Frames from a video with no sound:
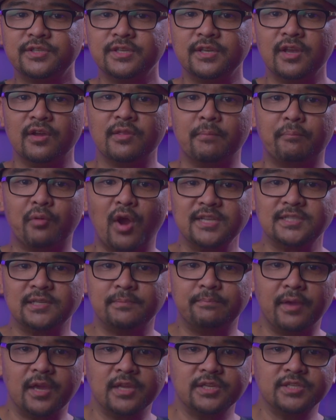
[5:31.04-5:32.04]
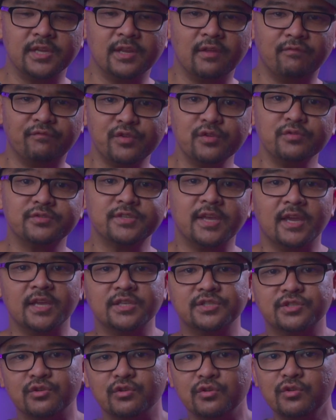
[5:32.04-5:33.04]
see on the pricing page in a few
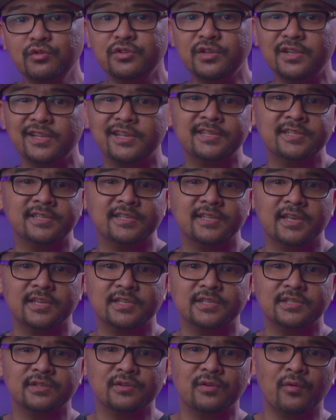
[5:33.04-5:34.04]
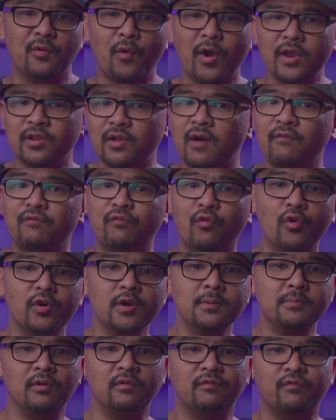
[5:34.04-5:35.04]
seconds, Userlist is quite
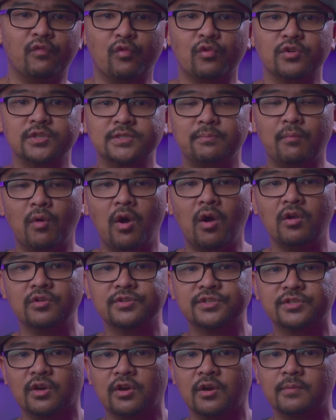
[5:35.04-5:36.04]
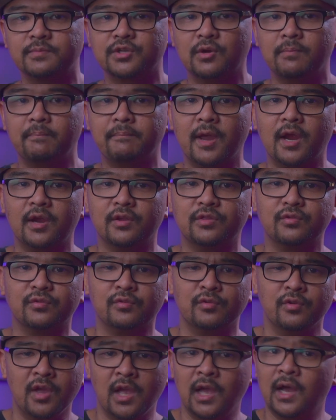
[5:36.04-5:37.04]
affordable for small startups compared to
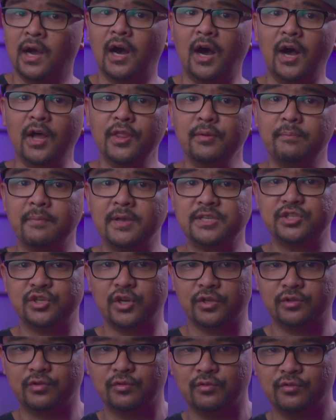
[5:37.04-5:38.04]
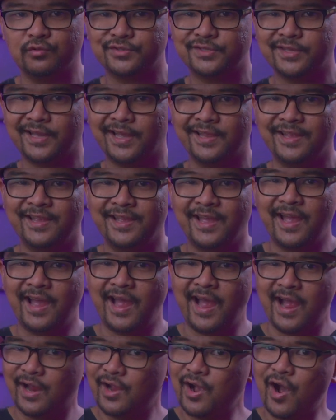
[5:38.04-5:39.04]
other messaging tools that
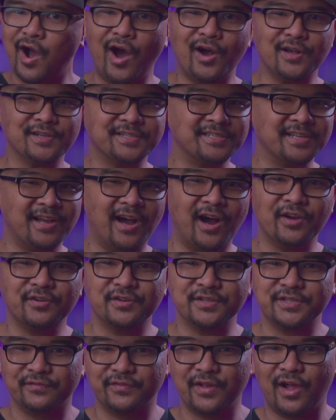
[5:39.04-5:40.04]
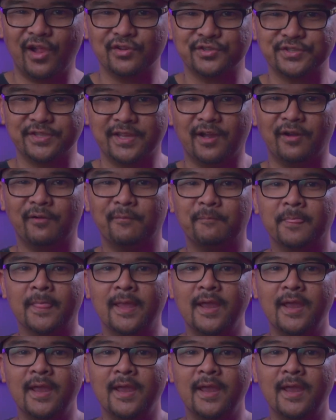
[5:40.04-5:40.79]
cost hundreds of dollars now.